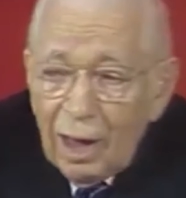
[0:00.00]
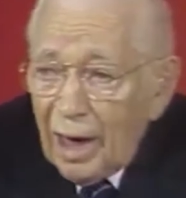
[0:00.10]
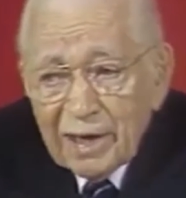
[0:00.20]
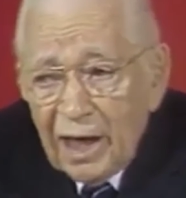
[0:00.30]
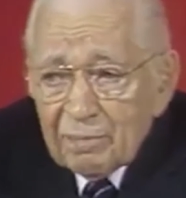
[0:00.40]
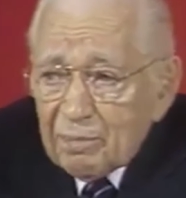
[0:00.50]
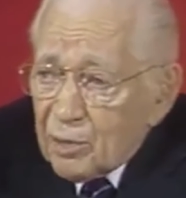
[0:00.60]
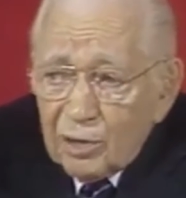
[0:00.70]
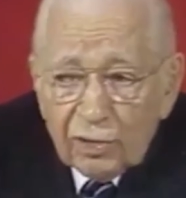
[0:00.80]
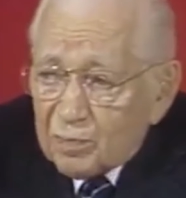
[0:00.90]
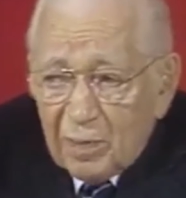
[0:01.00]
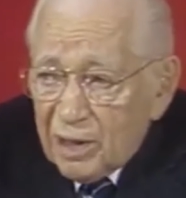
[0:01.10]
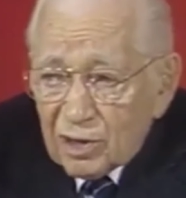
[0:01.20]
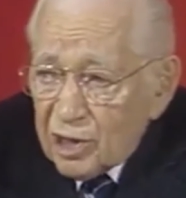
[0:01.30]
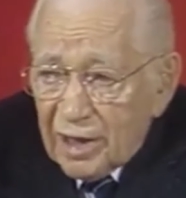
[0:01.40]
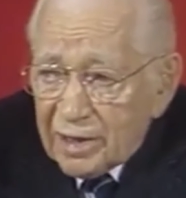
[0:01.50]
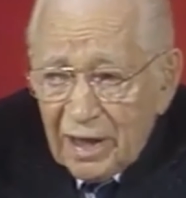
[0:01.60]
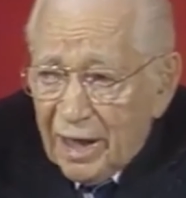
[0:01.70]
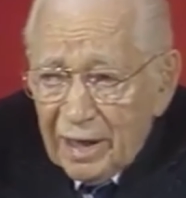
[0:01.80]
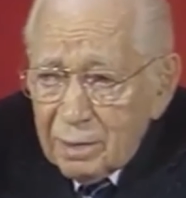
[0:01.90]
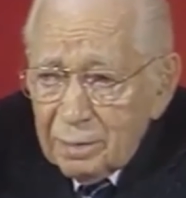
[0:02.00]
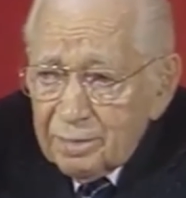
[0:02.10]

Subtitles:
I can't produce peace like that.